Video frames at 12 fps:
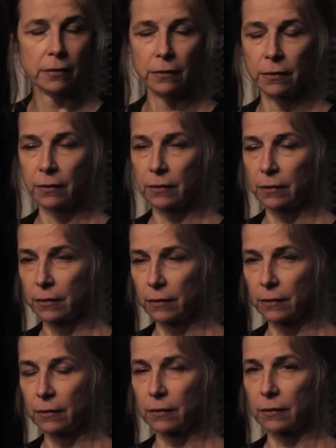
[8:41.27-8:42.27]
for you?
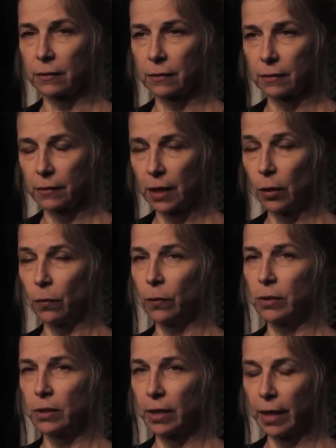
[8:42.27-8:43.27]
Do you recall it specifically?
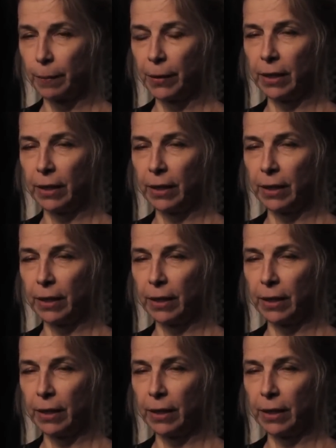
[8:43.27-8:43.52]
It was like